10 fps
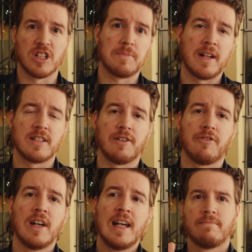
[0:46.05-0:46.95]

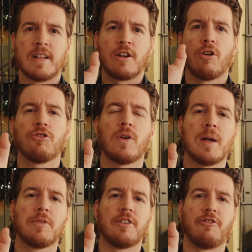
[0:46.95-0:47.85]
expensive. Now you're also
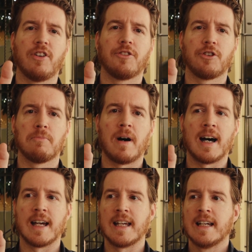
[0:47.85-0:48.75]
able to filter
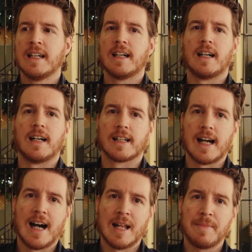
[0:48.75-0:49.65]
by
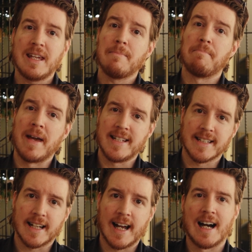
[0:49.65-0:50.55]
economy,
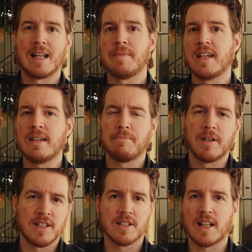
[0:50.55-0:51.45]
basic economy,
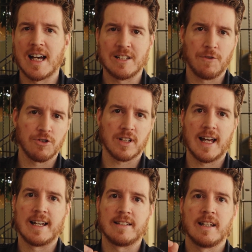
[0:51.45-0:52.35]
business class, first
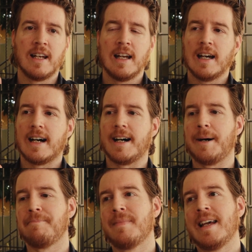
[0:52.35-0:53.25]
class.
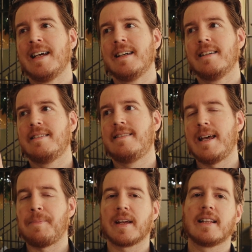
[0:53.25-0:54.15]

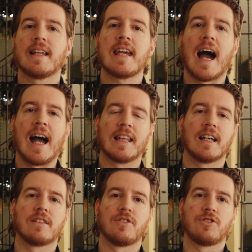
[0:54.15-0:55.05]
Typically, I
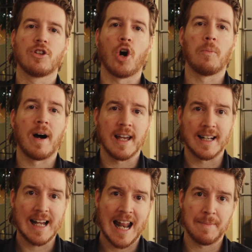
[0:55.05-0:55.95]
like to go by
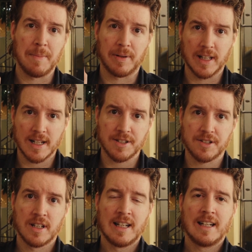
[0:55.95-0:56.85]
economy
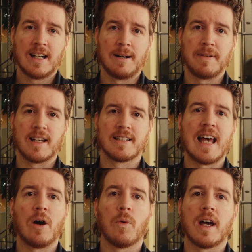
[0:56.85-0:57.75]
plus because
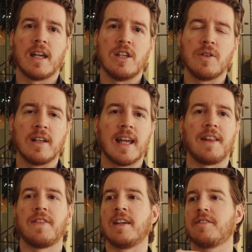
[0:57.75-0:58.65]
that way you can
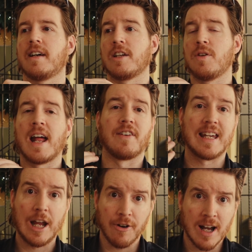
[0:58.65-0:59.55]
get things like you can have a
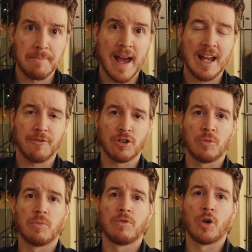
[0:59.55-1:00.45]
carry-on bag for
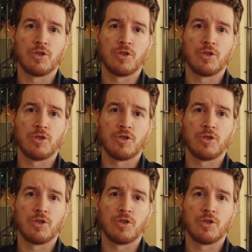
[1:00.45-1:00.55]
no